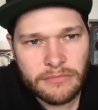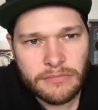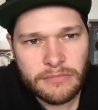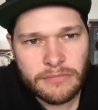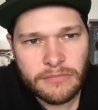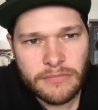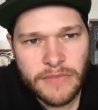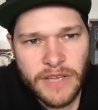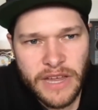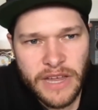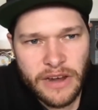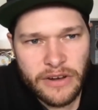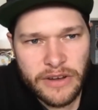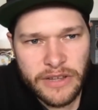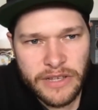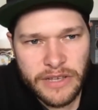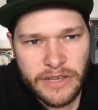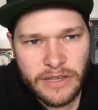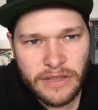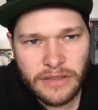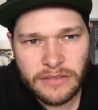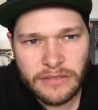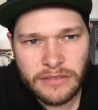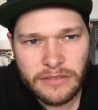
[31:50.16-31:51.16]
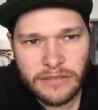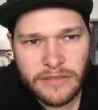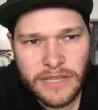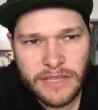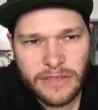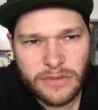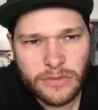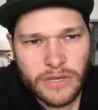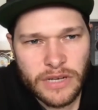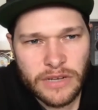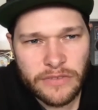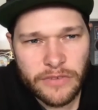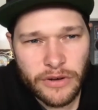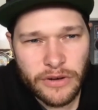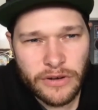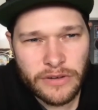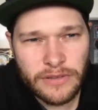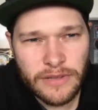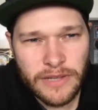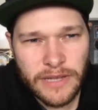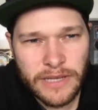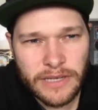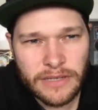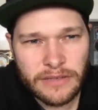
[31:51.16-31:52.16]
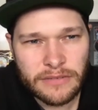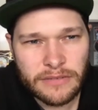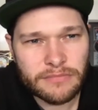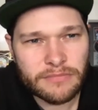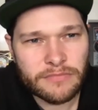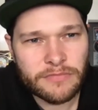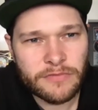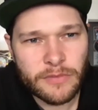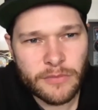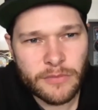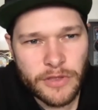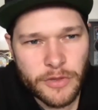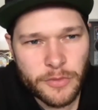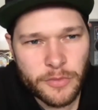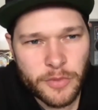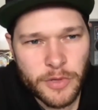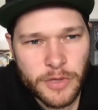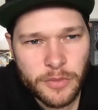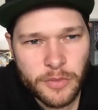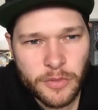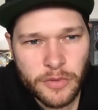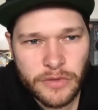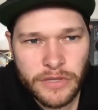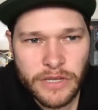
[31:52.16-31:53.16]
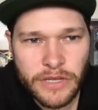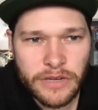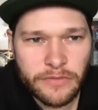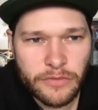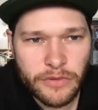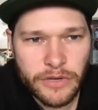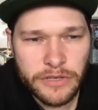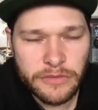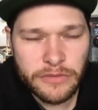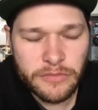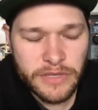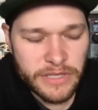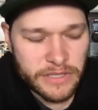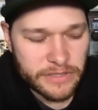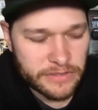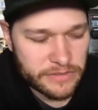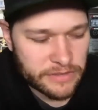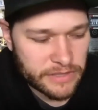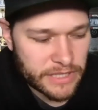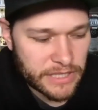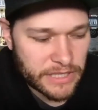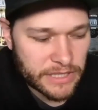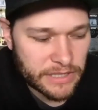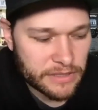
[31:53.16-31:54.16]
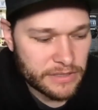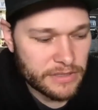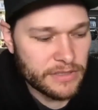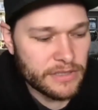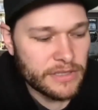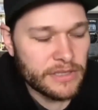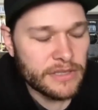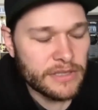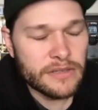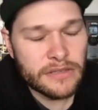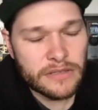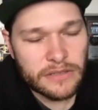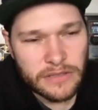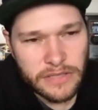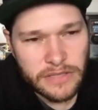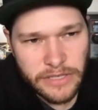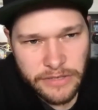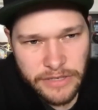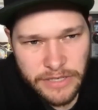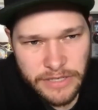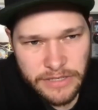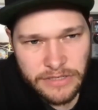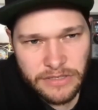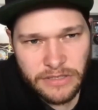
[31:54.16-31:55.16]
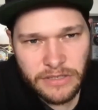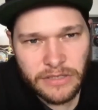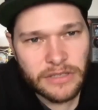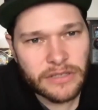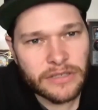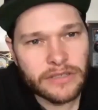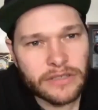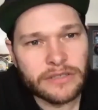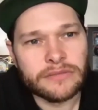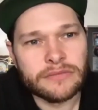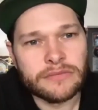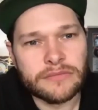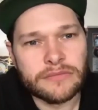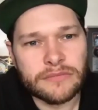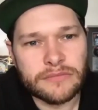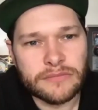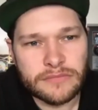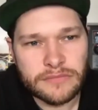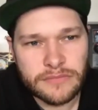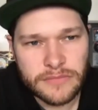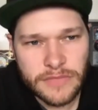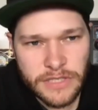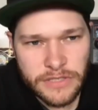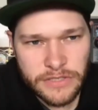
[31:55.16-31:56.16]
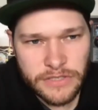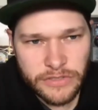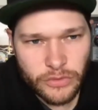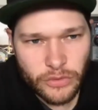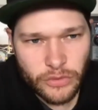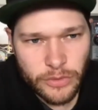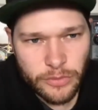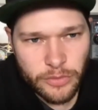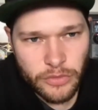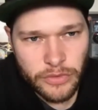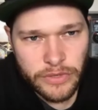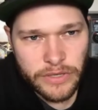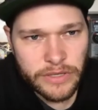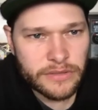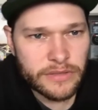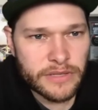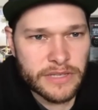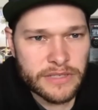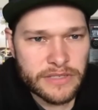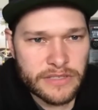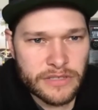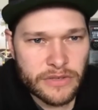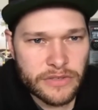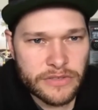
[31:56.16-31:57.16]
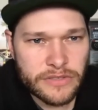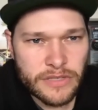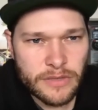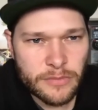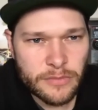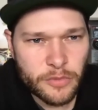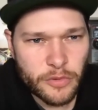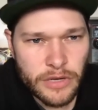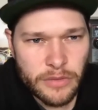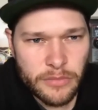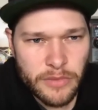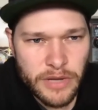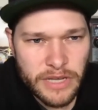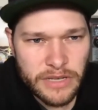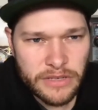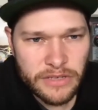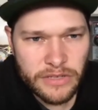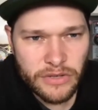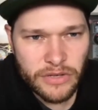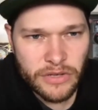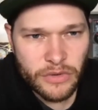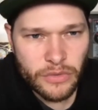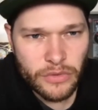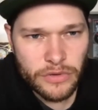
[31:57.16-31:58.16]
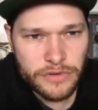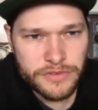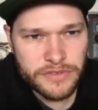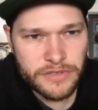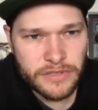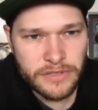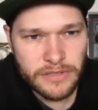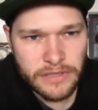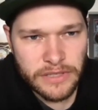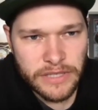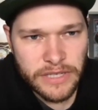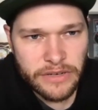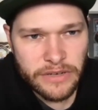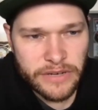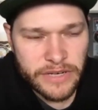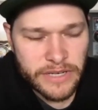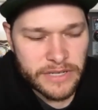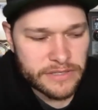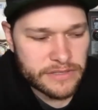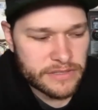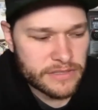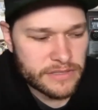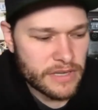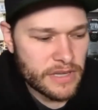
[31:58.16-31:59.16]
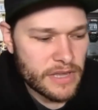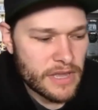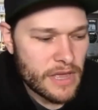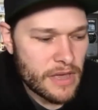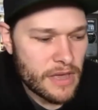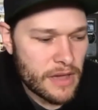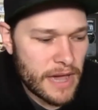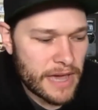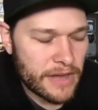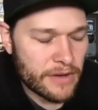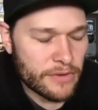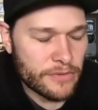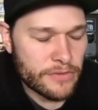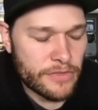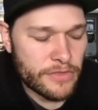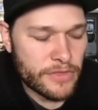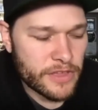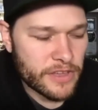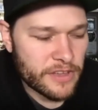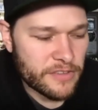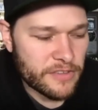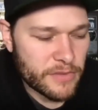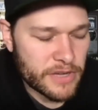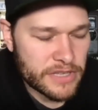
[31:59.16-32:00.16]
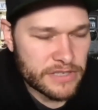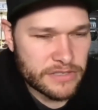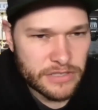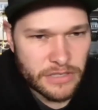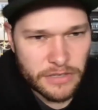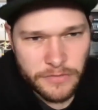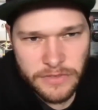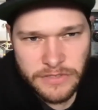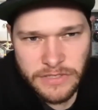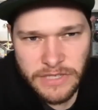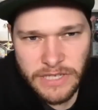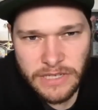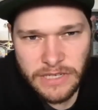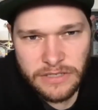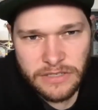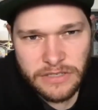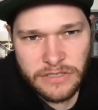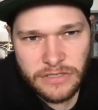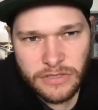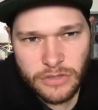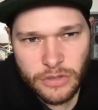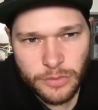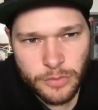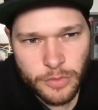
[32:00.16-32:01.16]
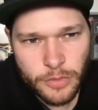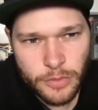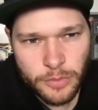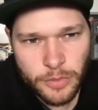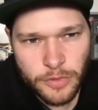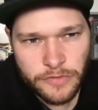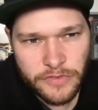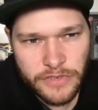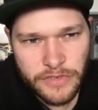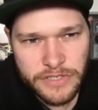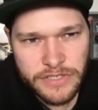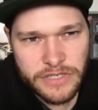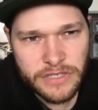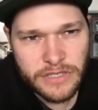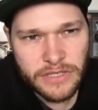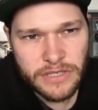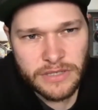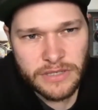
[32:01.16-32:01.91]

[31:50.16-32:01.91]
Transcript: area. That's what I've heard, like, from other people that have written me, is like lyrics are a sore point. And so at some point I might do a course on lyrics. I don't think of myself as like super proficient in